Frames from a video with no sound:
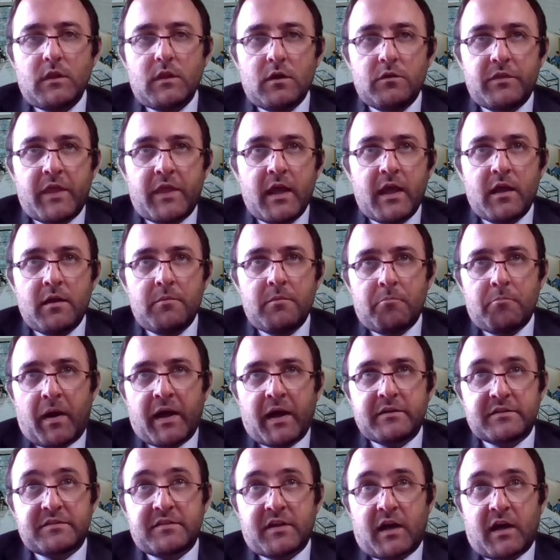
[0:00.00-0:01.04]
they might
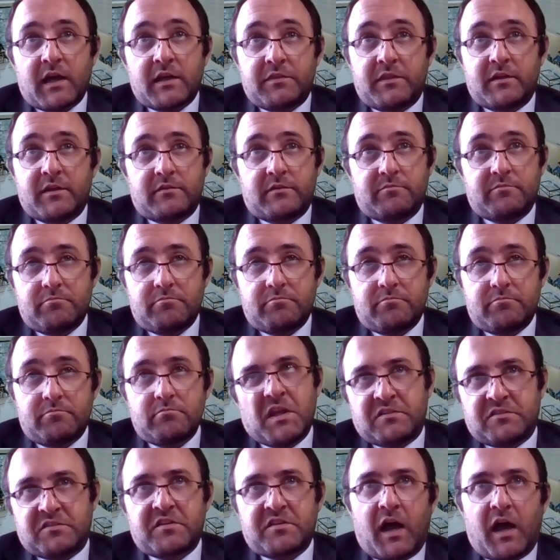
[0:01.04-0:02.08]
decide that
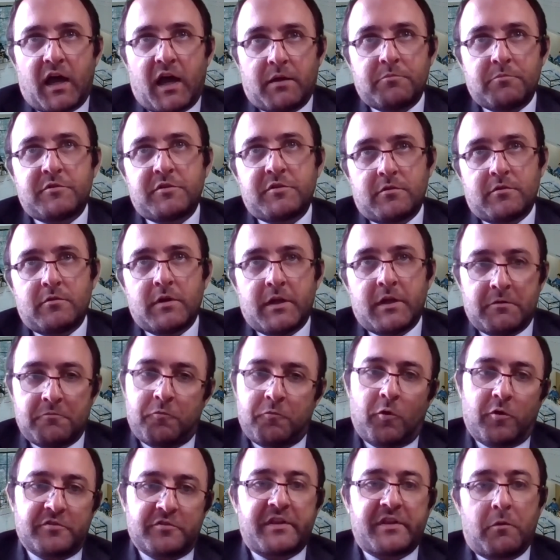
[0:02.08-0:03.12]
it's time to
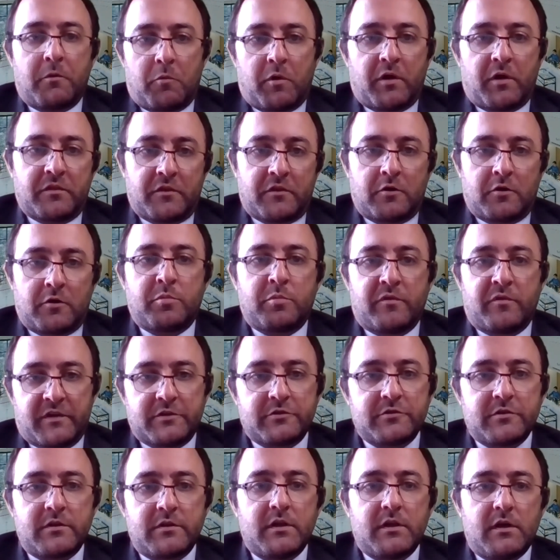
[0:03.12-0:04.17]
enforce that one little
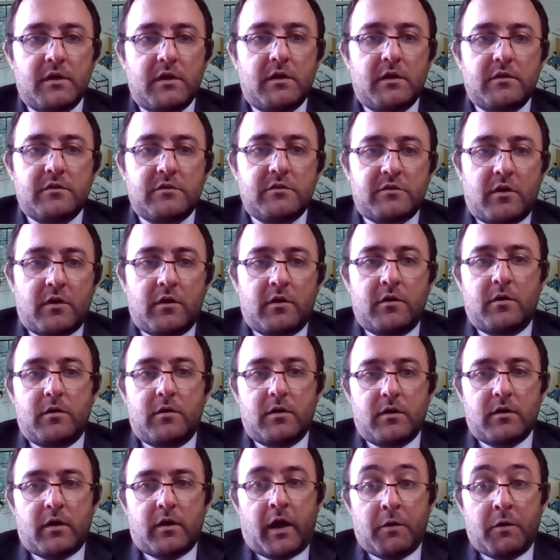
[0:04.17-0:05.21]
provision. So
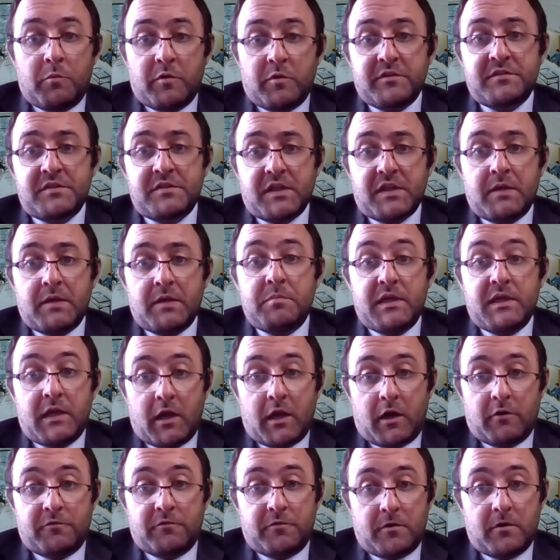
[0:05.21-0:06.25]
I would say be
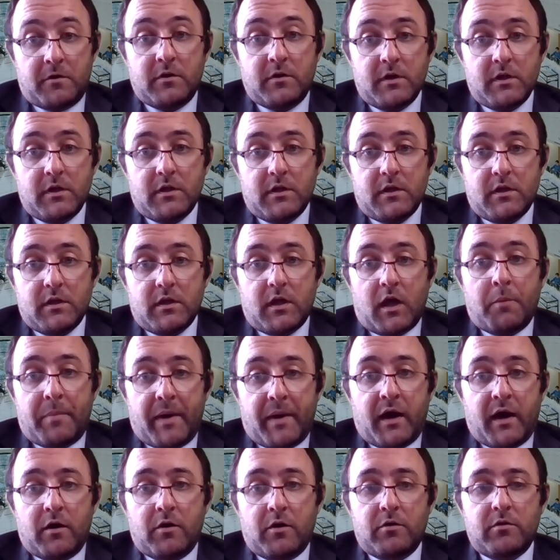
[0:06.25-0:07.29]
careful
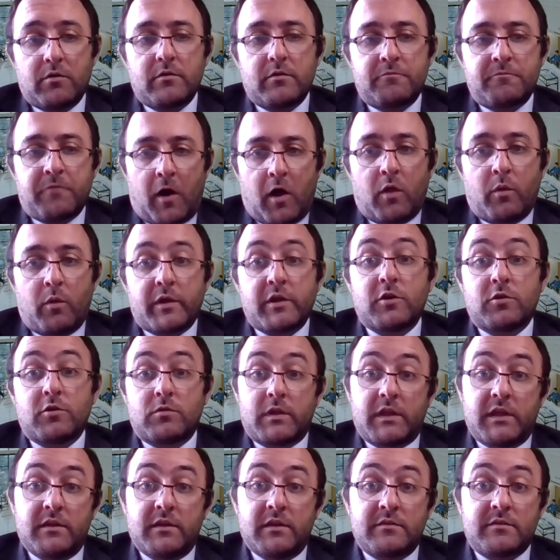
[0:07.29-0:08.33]
about following your
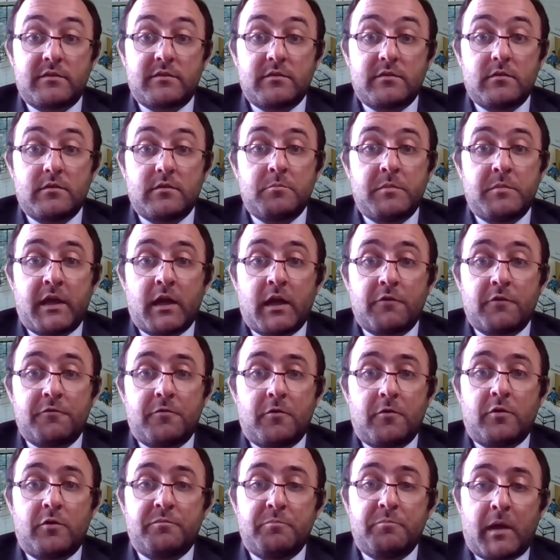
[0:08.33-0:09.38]
lease. Be
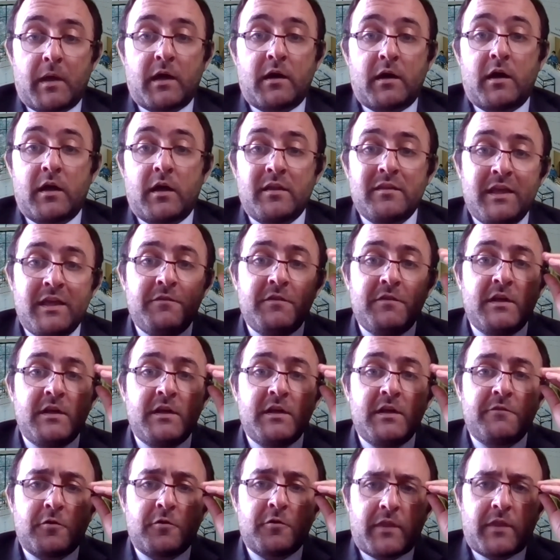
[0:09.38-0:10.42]
careful, even
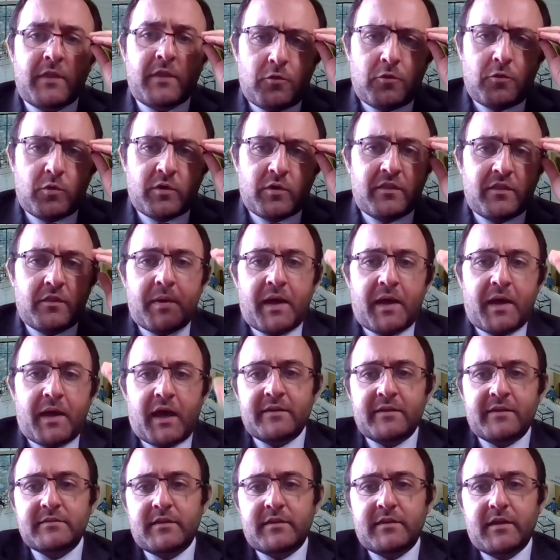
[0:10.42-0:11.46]
if your landlord in the
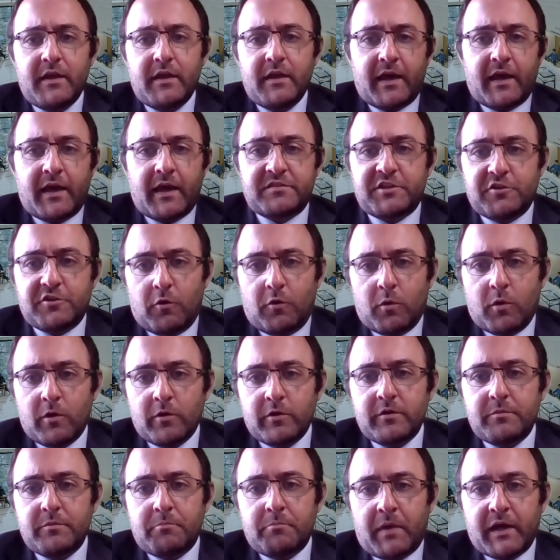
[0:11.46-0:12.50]
past has
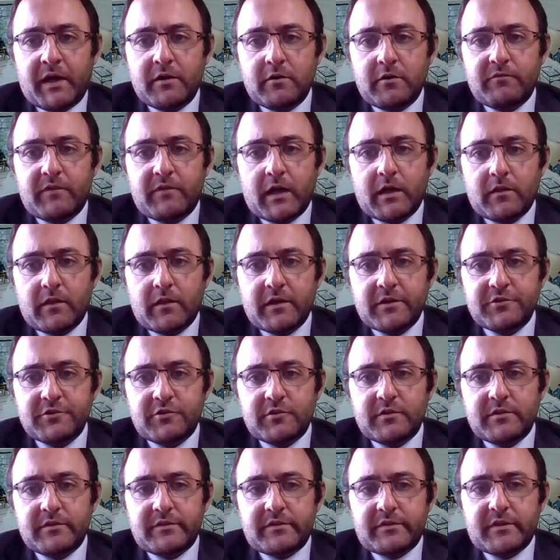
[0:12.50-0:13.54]
ignored minor
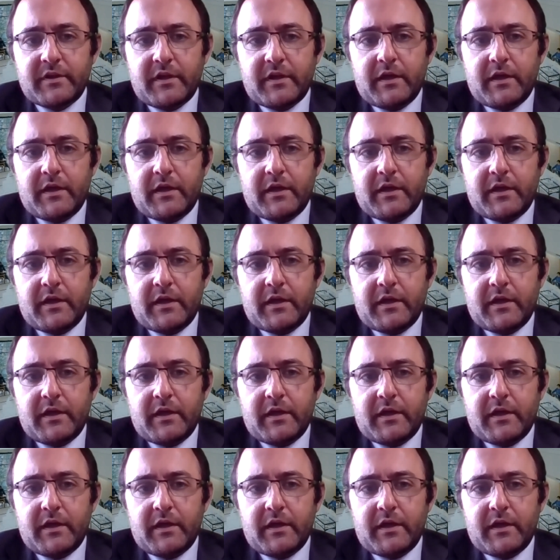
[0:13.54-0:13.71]
violations,